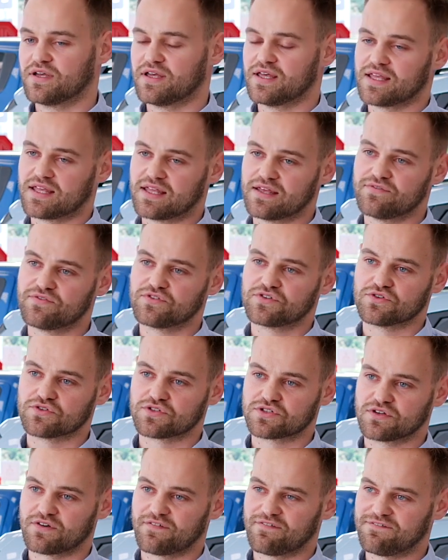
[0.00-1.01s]
It gives
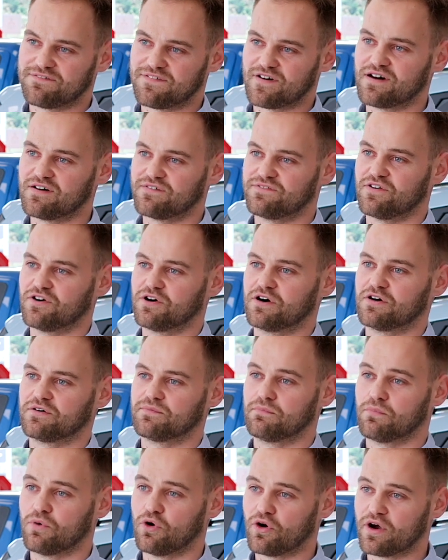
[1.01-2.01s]
us far
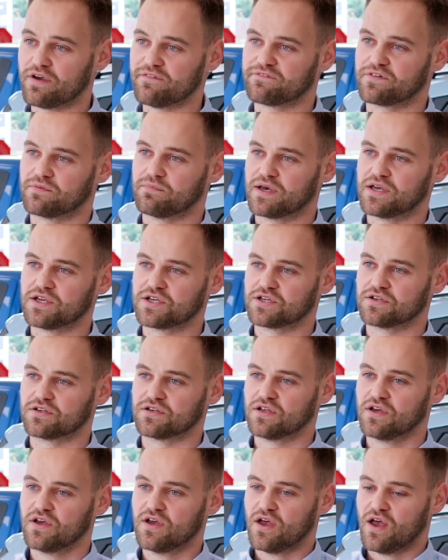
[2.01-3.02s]
more
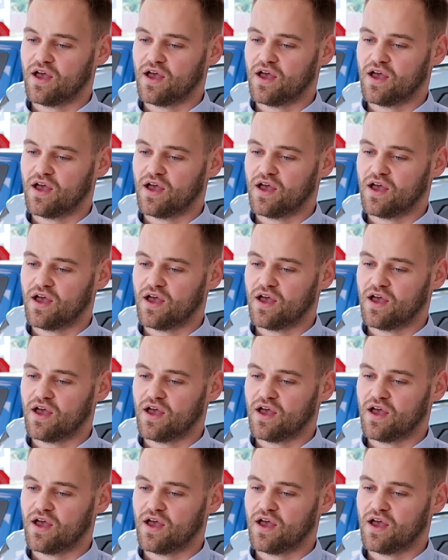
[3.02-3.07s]
information